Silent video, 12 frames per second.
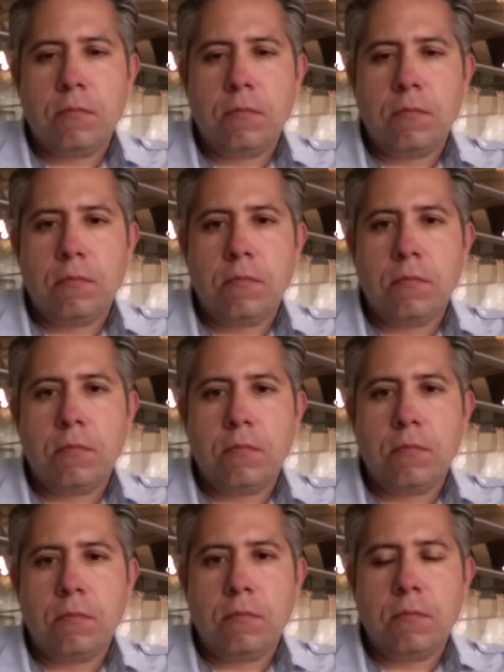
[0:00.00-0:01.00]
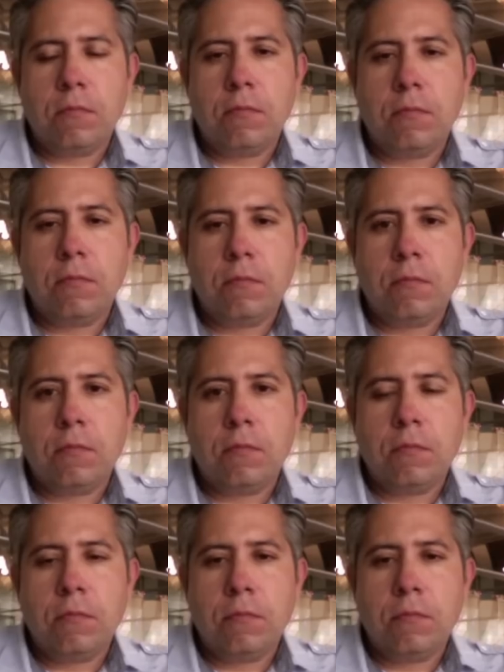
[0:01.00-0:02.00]

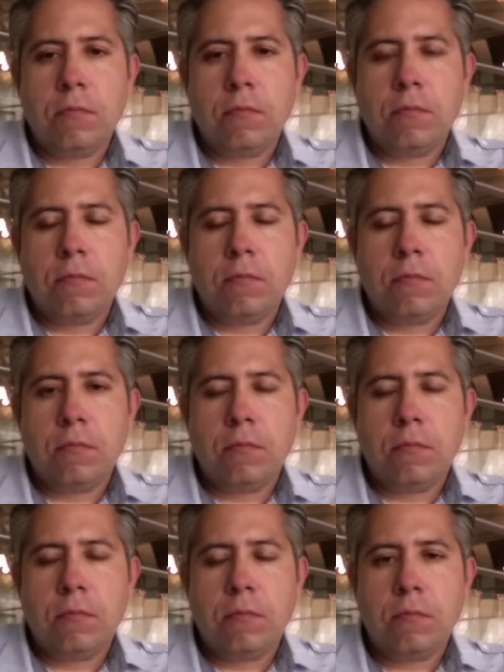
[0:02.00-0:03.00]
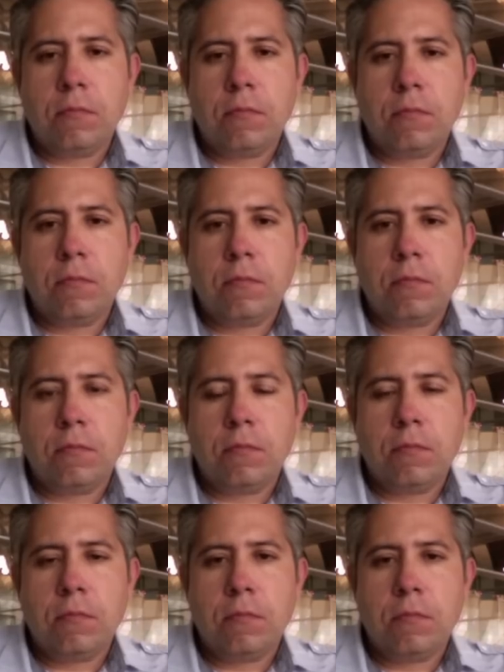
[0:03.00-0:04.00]

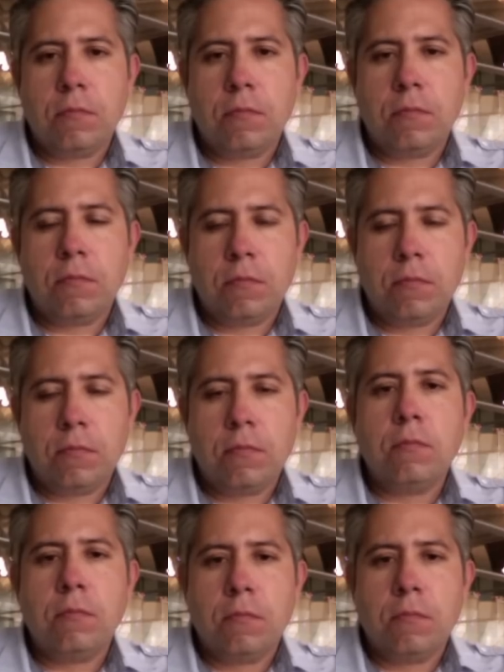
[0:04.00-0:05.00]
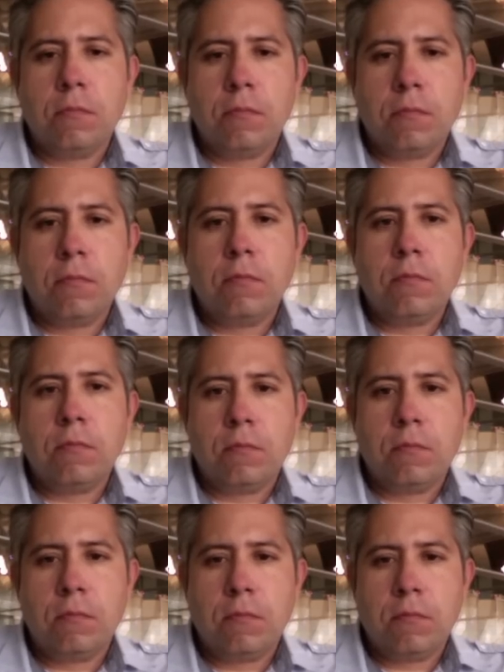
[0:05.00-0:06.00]

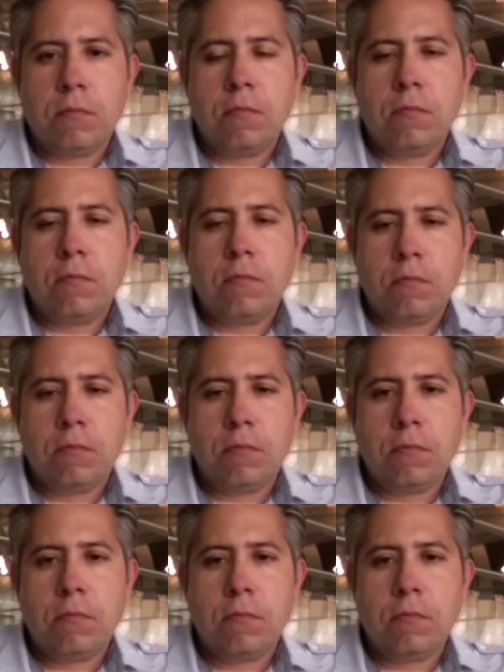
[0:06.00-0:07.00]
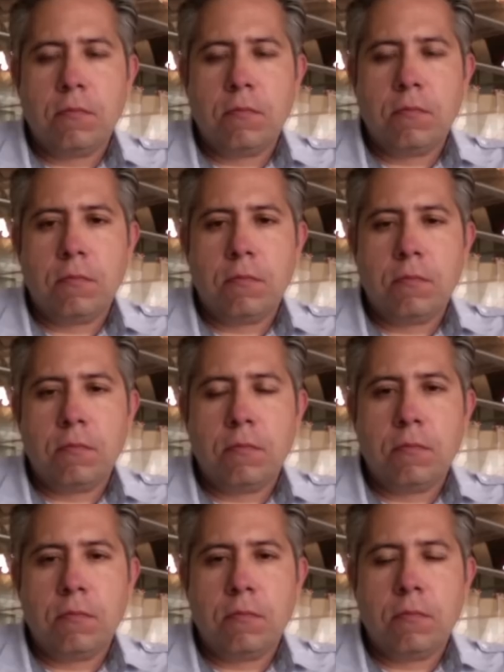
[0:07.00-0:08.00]
The person shown says nothing.